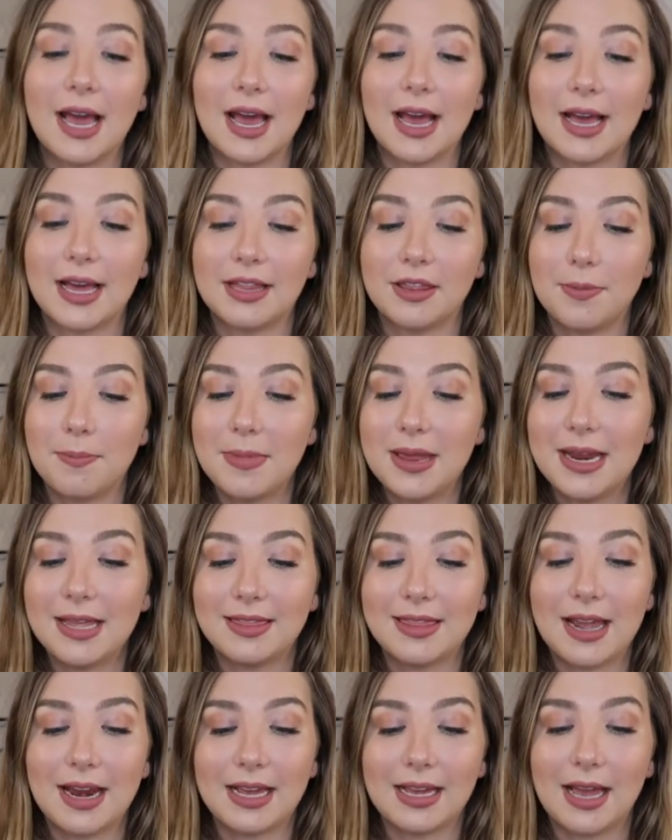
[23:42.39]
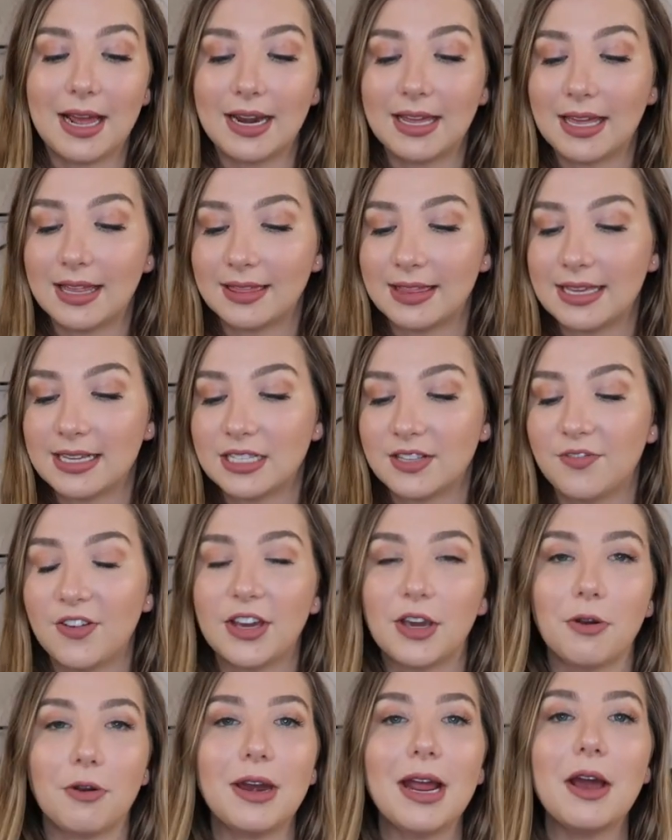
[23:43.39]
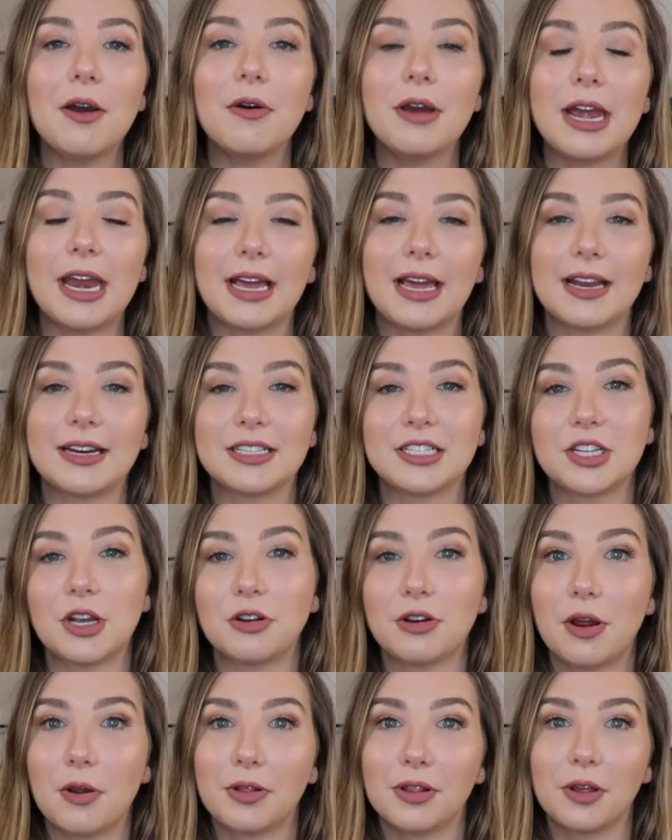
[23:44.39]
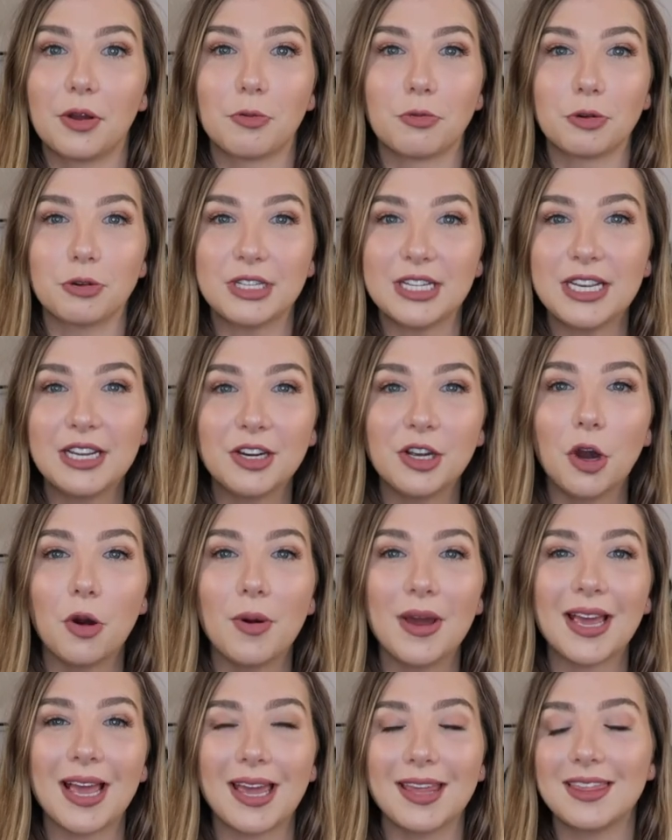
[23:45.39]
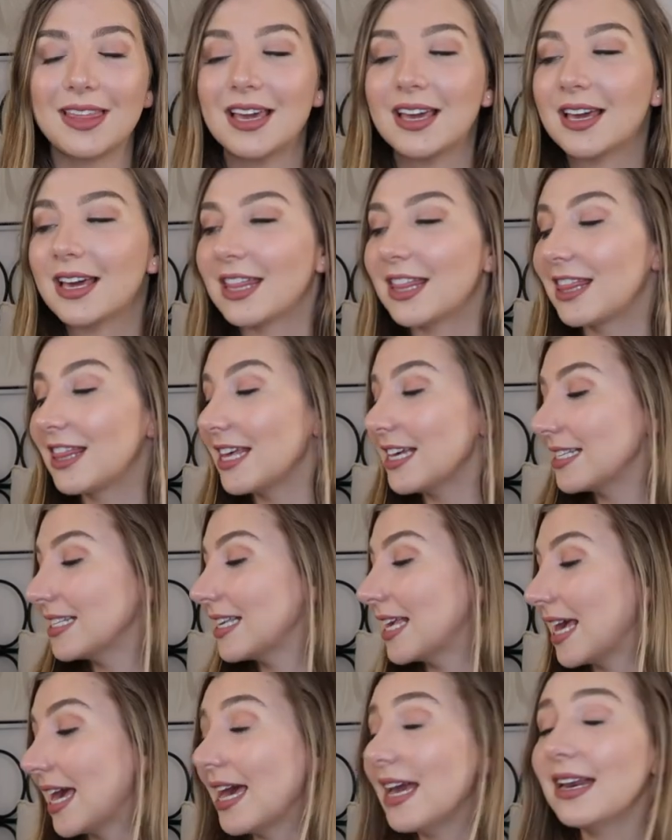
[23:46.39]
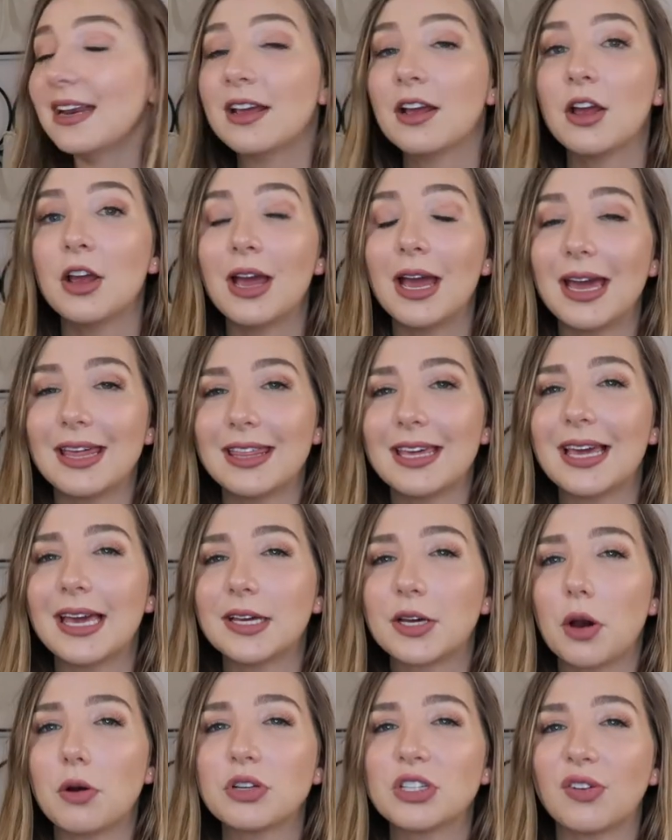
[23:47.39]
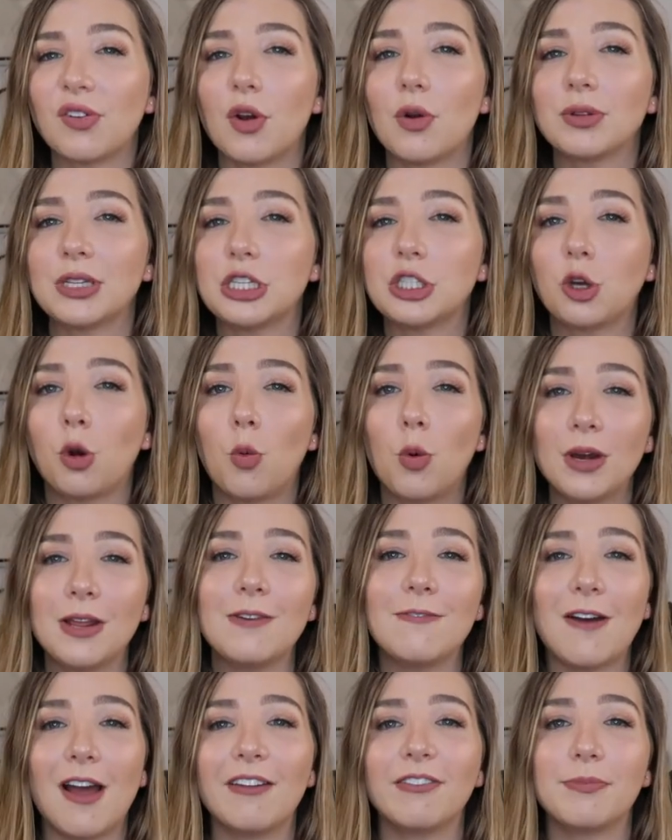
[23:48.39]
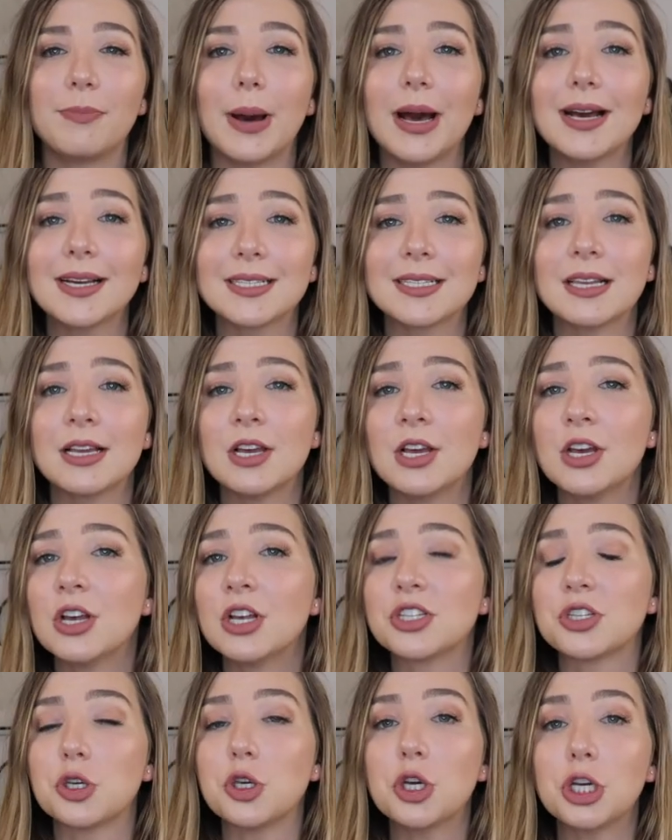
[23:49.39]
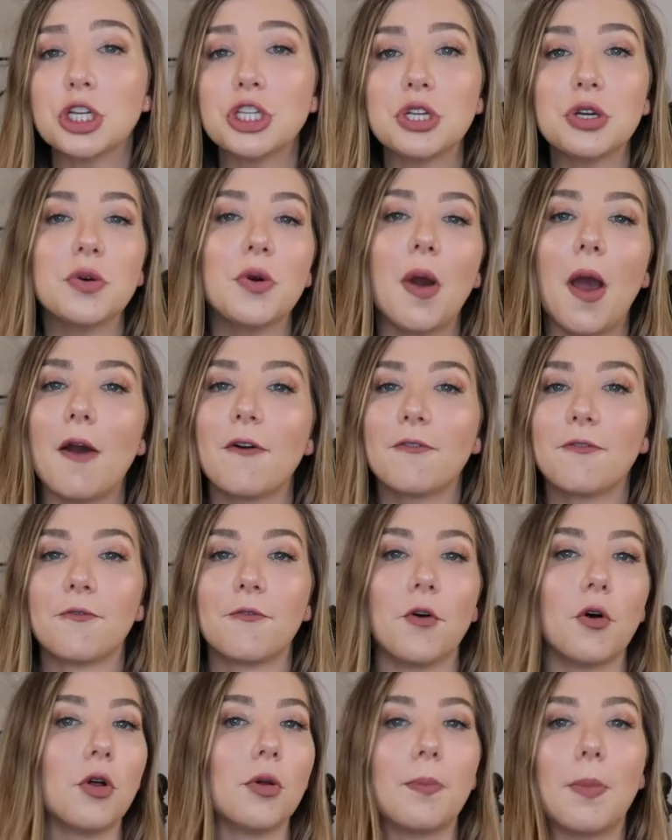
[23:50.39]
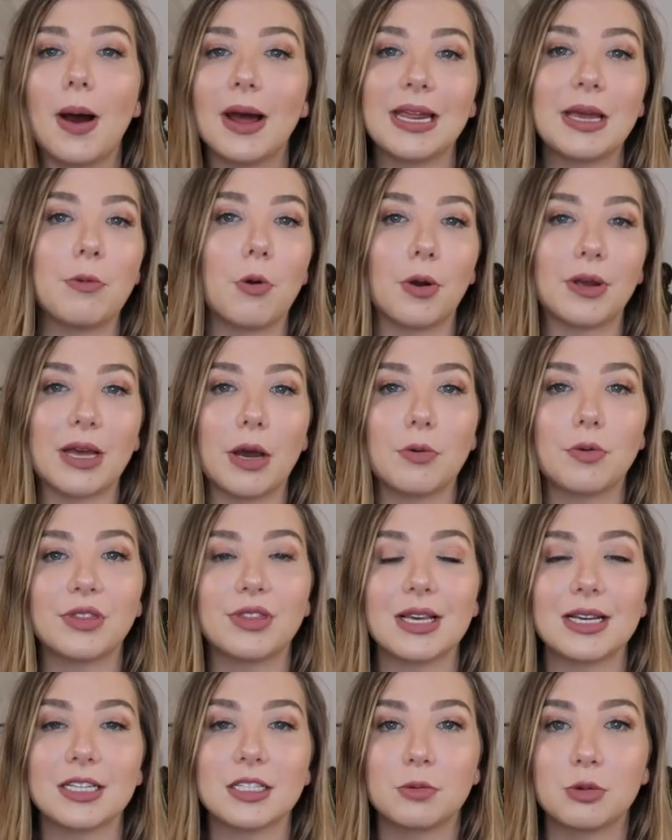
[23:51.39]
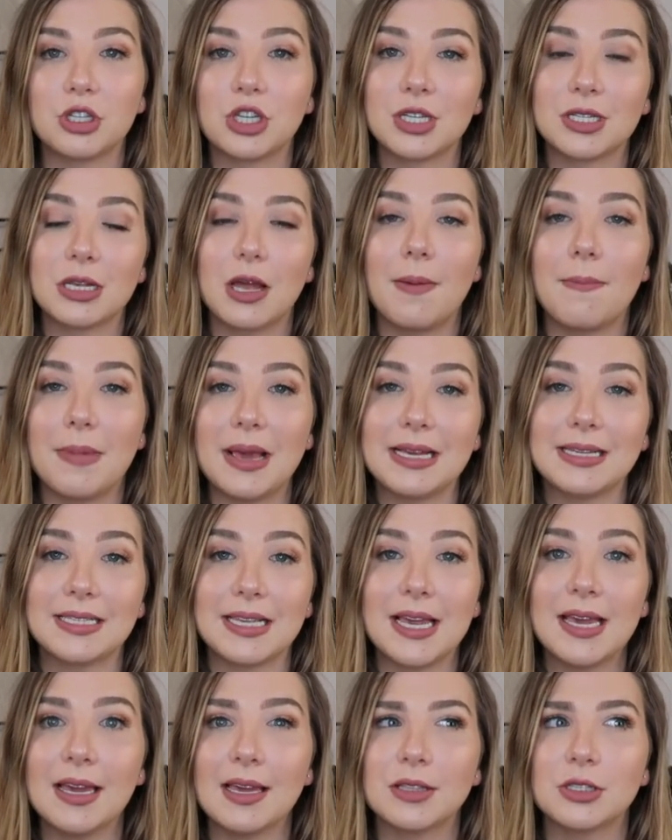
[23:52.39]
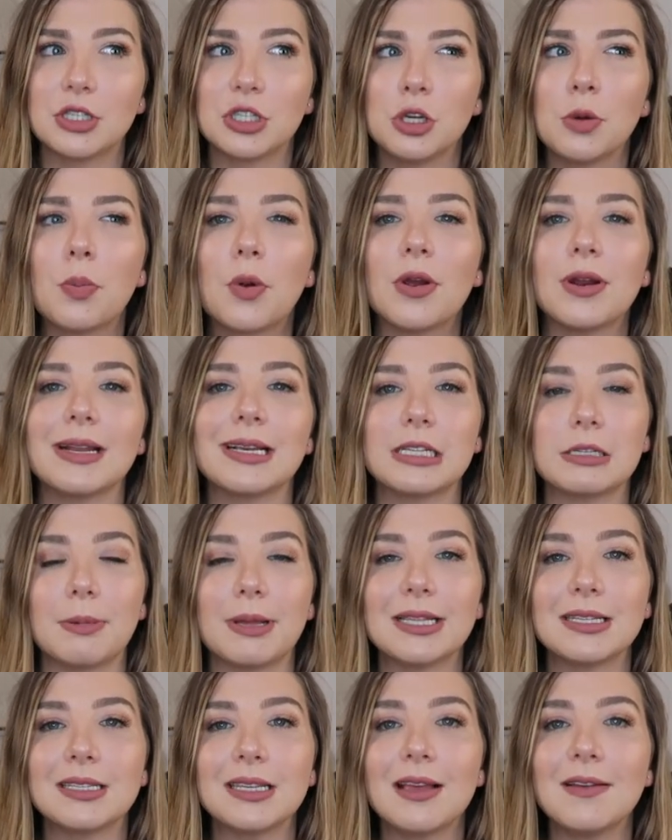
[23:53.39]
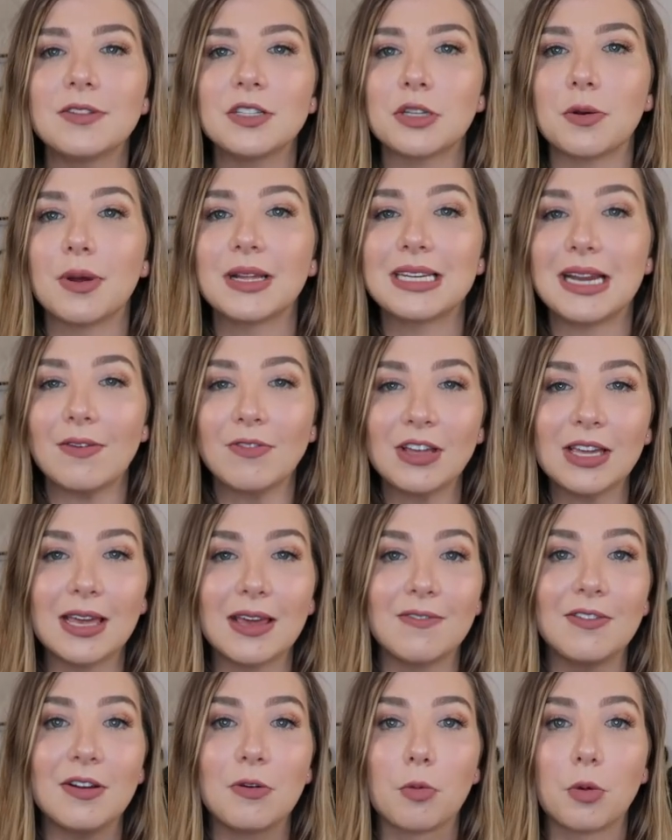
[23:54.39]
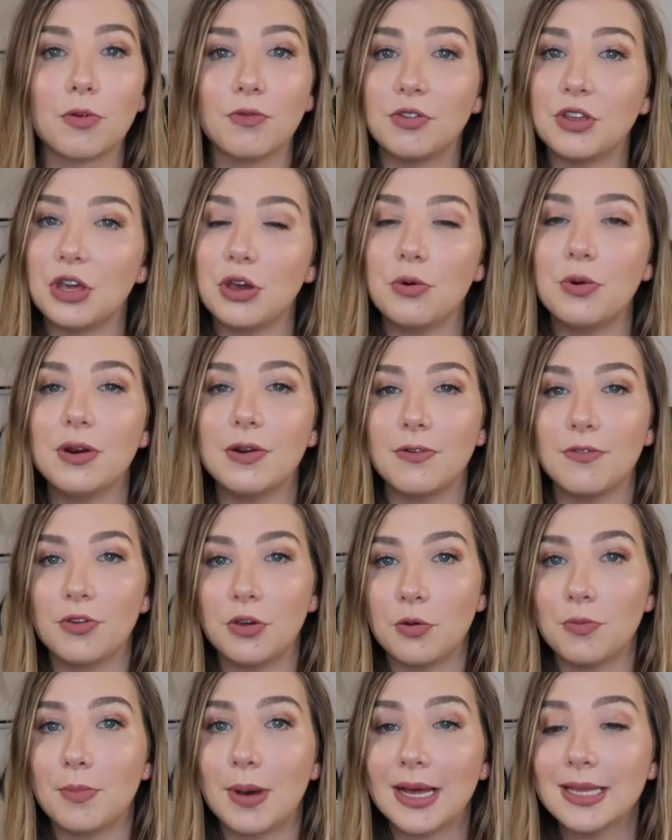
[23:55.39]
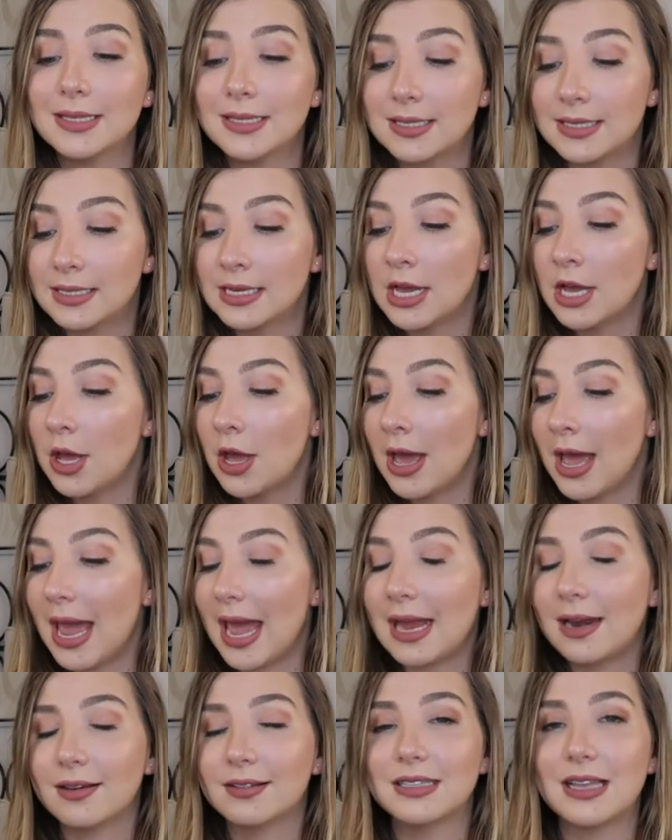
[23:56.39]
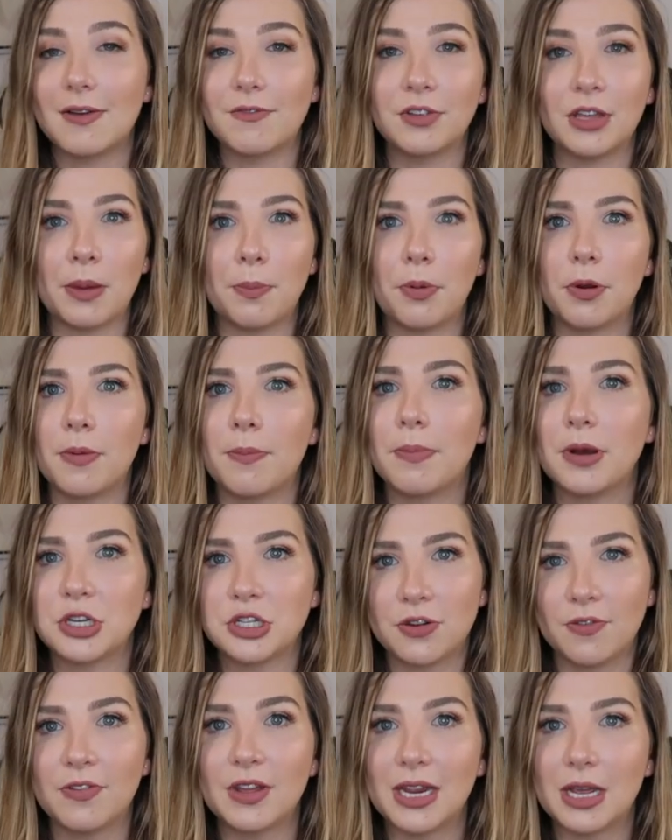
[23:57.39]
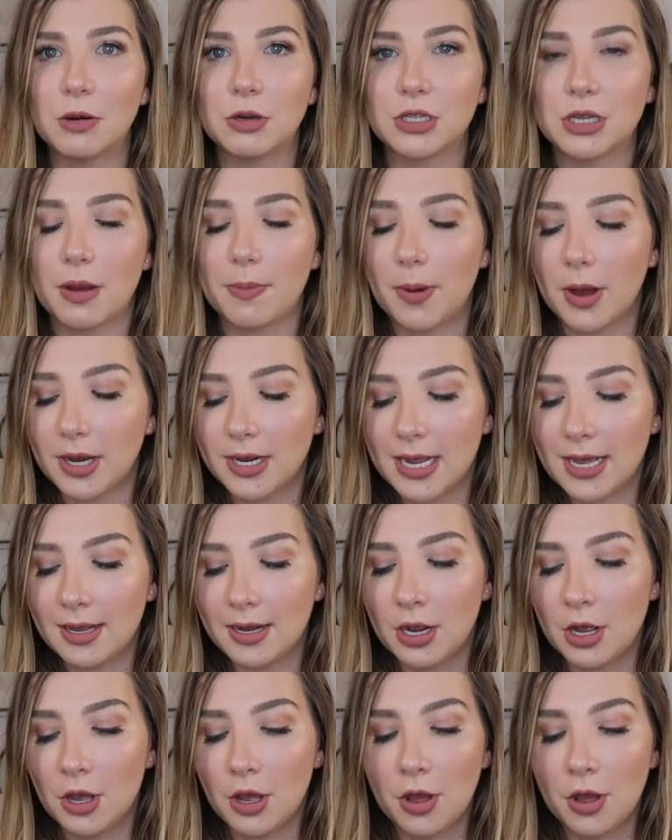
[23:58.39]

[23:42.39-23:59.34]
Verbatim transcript: Uh, the minute that I kind of get these figured out and I kind of start our little routine going, I think this kit, I think it goes for only 25 bucks. So you can do a full body workout with this, which is amazing and super inexpensive. So I'll definitely give it a review in a few months and I'll definitely put a bunch of videos up on it.